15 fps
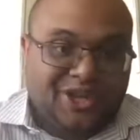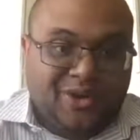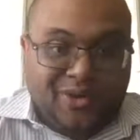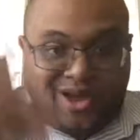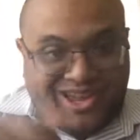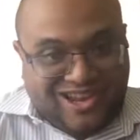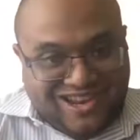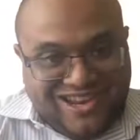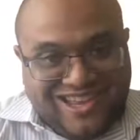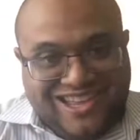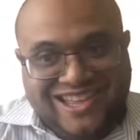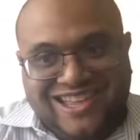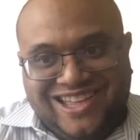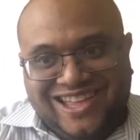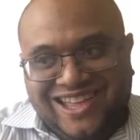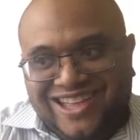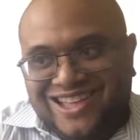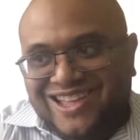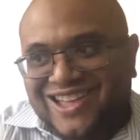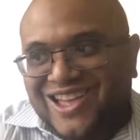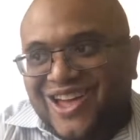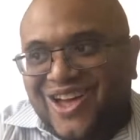show it.
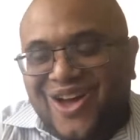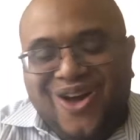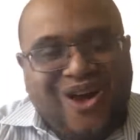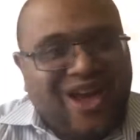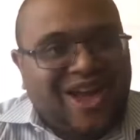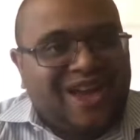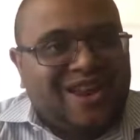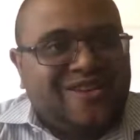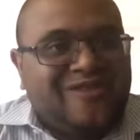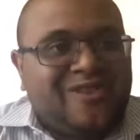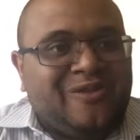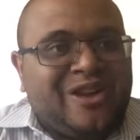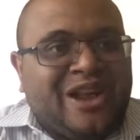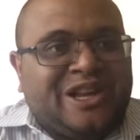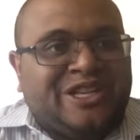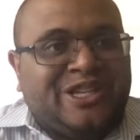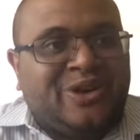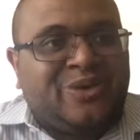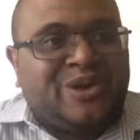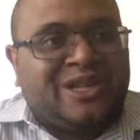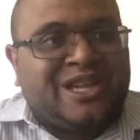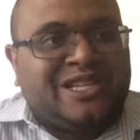And even when they
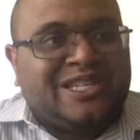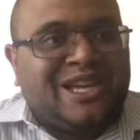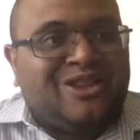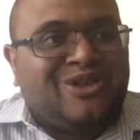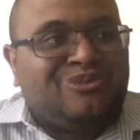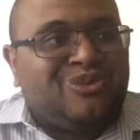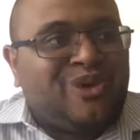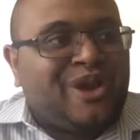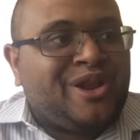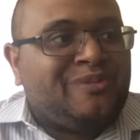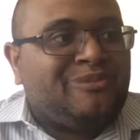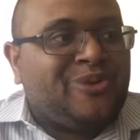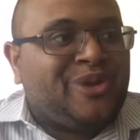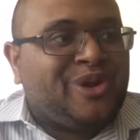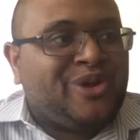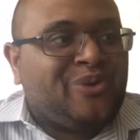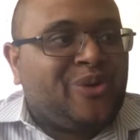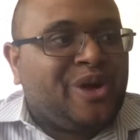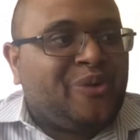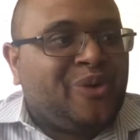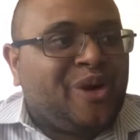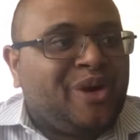show it, they celebrate it and put it in a
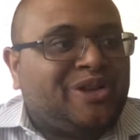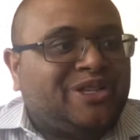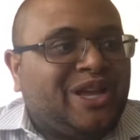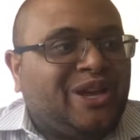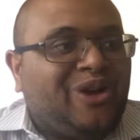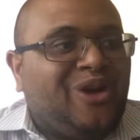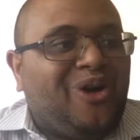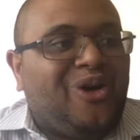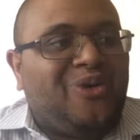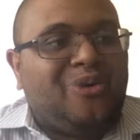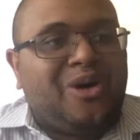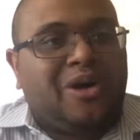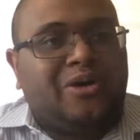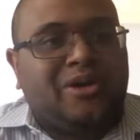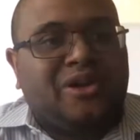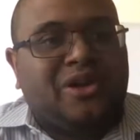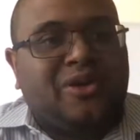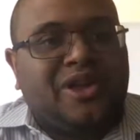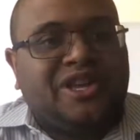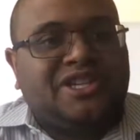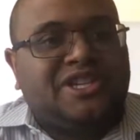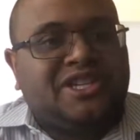way where it's like, oh well,
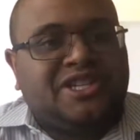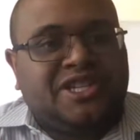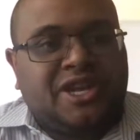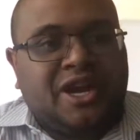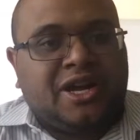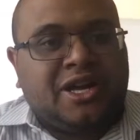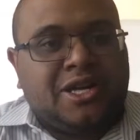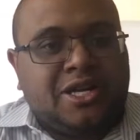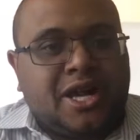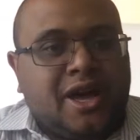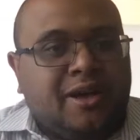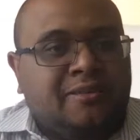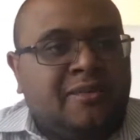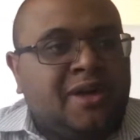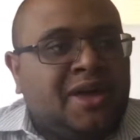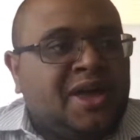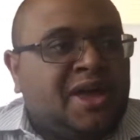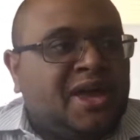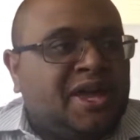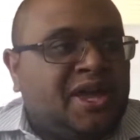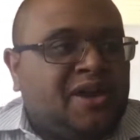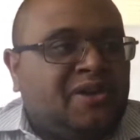he's just young and dumb.
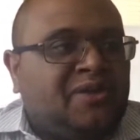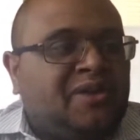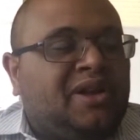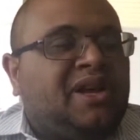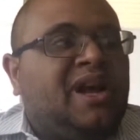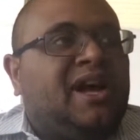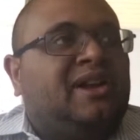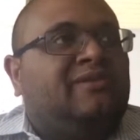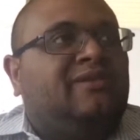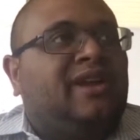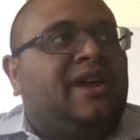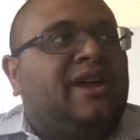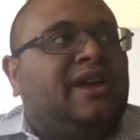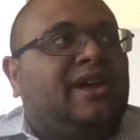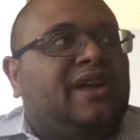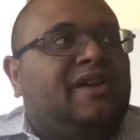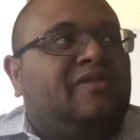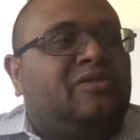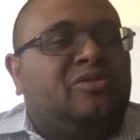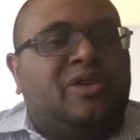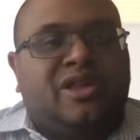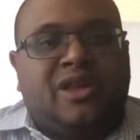Kind of like
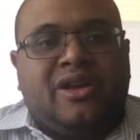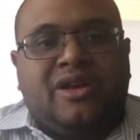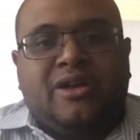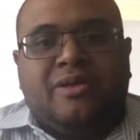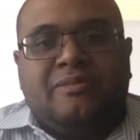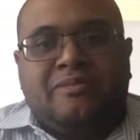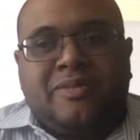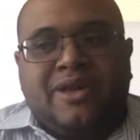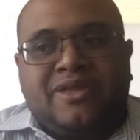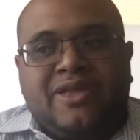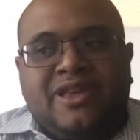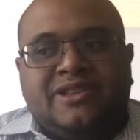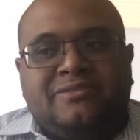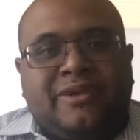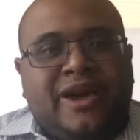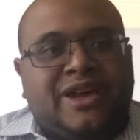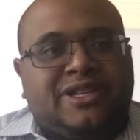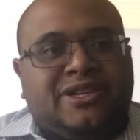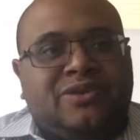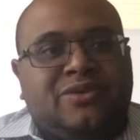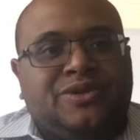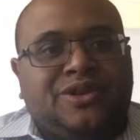even with these
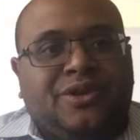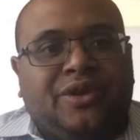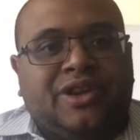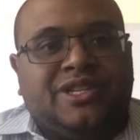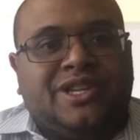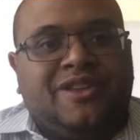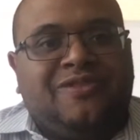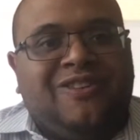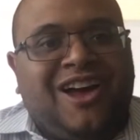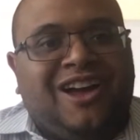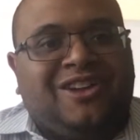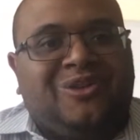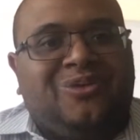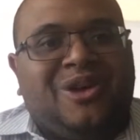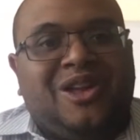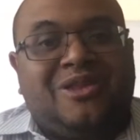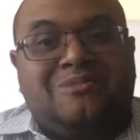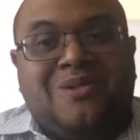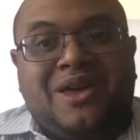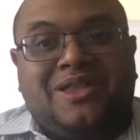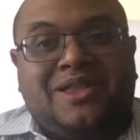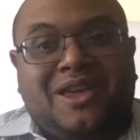mass school shootings, they find a way to
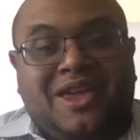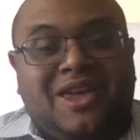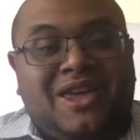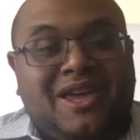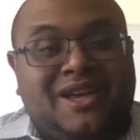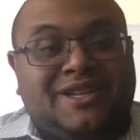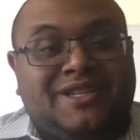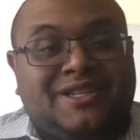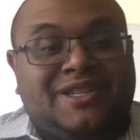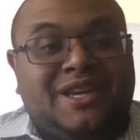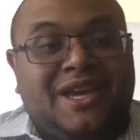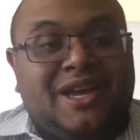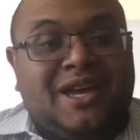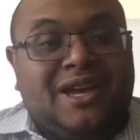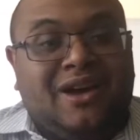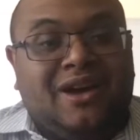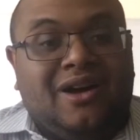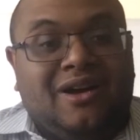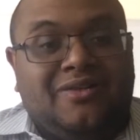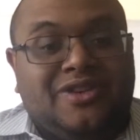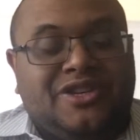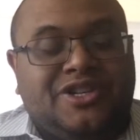make the kids,
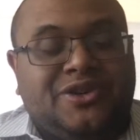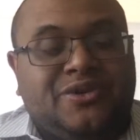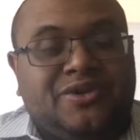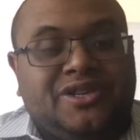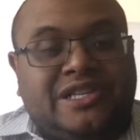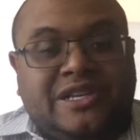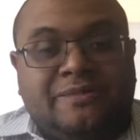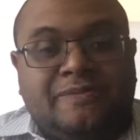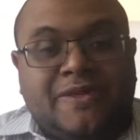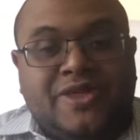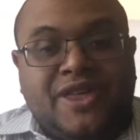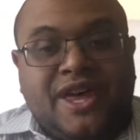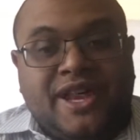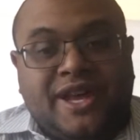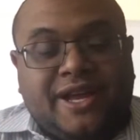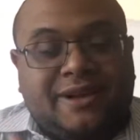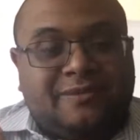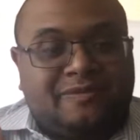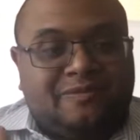the shooters, sympathetic.